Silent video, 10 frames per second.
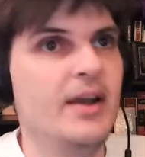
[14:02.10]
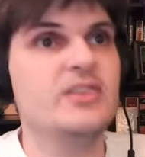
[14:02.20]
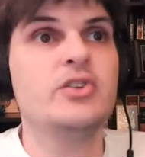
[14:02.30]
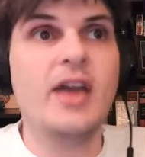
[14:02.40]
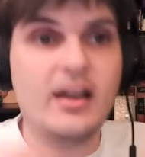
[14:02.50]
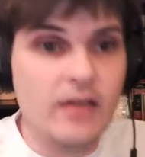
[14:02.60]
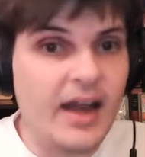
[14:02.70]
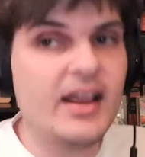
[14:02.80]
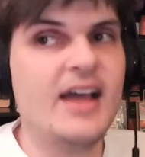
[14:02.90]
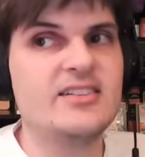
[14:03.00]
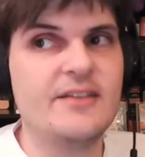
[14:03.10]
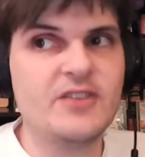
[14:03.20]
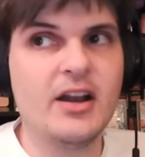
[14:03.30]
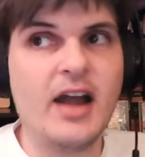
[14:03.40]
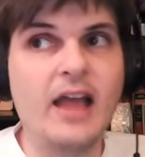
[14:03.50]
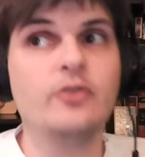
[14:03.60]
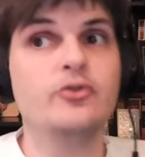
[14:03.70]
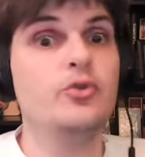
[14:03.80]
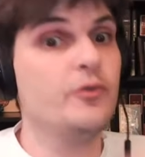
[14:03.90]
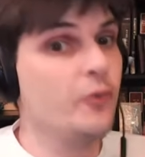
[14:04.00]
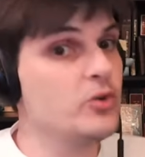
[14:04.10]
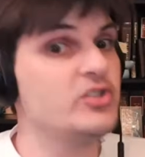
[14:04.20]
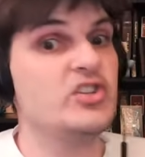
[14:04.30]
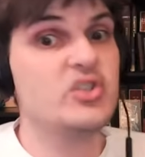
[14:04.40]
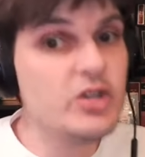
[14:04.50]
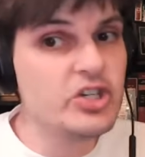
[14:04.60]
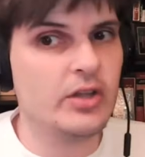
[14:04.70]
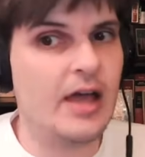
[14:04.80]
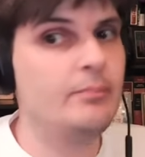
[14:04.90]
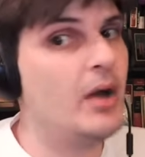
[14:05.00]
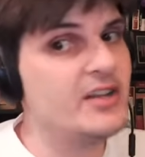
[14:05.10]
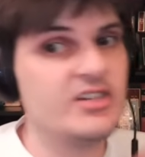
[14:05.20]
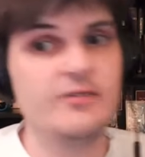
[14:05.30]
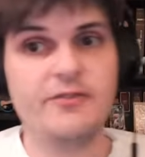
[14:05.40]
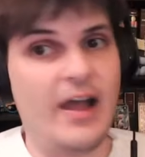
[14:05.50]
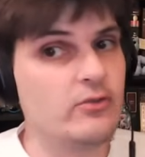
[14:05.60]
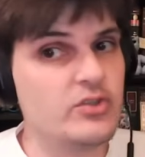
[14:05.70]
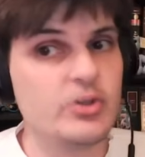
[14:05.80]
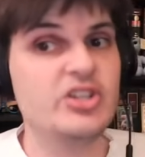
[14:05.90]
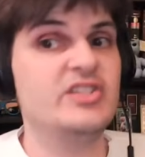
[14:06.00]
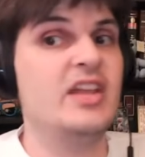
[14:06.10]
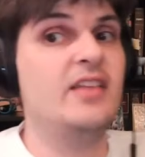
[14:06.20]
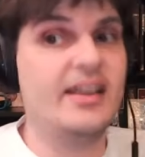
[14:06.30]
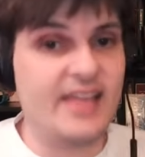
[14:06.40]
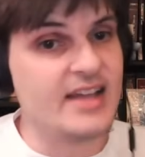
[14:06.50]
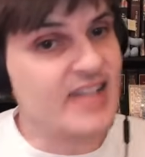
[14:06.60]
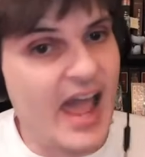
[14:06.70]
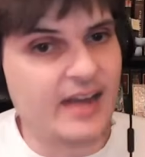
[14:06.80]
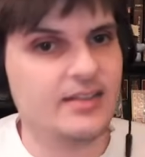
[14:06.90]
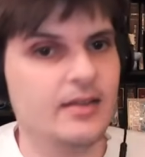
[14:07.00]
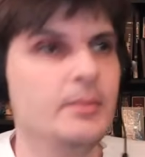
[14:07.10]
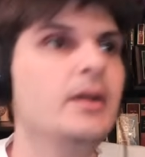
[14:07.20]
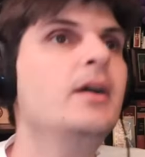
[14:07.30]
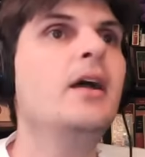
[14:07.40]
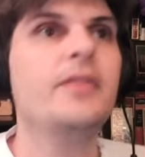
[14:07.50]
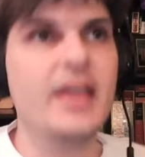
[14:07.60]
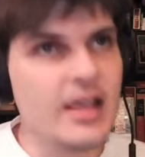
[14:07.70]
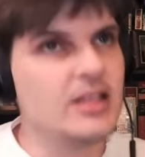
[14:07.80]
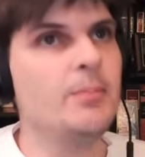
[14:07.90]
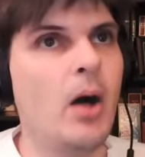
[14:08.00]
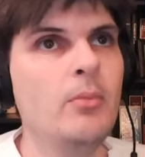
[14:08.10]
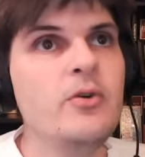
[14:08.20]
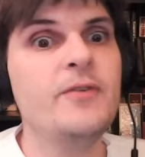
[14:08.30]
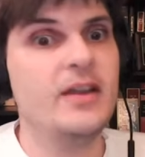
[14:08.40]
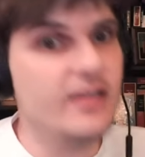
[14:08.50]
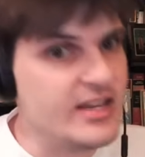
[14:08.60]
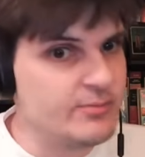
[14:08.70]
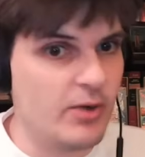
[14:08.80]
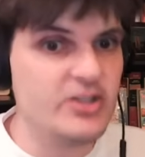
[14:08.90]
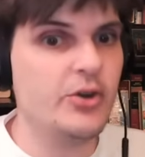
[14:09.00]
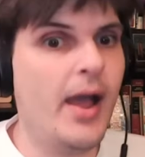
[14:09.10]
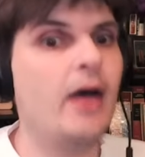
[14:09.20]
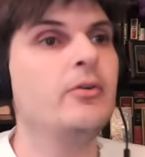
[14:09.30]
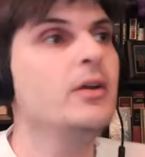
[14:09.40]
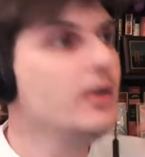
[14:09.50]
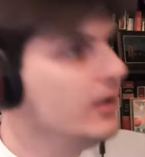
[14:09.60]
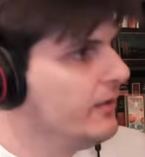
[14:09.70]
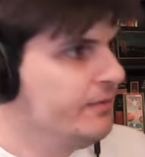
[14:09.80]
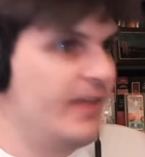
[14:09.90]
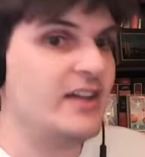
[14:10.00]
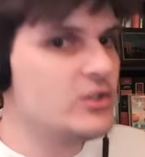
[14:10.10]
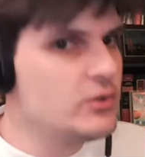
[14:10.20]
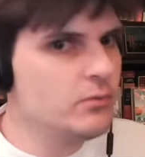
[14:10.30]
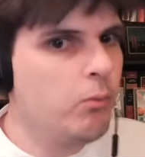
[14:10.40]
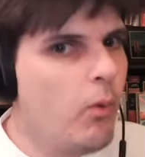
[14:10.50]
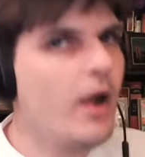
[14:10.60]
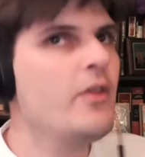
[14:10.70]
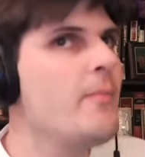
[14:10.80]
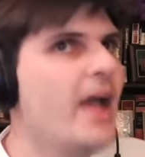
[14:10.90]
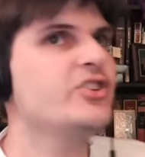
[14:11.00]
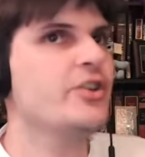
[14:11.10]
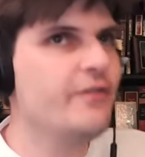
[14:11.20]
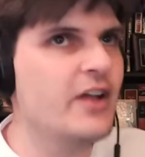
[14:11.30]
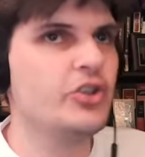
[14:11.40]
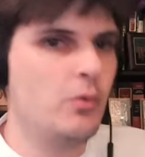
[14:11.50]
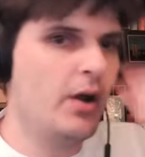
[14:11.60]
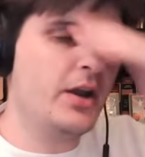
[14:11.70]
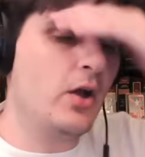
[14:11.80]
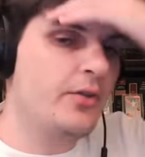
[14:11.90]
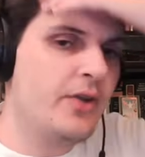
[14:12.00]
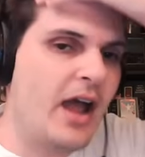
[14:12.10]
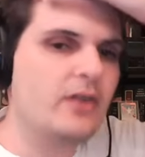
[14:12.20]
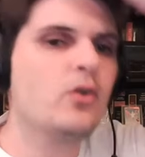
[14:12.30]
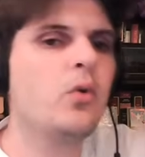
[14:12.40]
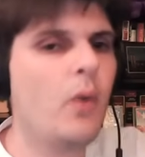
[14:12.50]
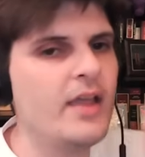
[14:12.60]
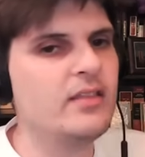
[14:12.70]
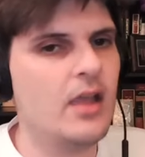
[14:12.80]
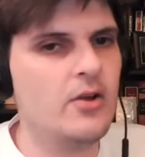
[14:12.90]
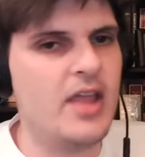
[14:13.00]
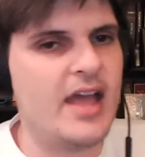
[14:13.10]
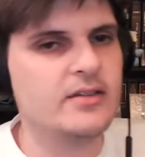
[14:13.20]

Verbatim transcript: So you had a lot of guys left on an island. You were forced to switch a lot. Boston found switches they like. They attack them. They get the ball moving. They spread you out. That's where the Magic eventually want to go. They're not quite there yet.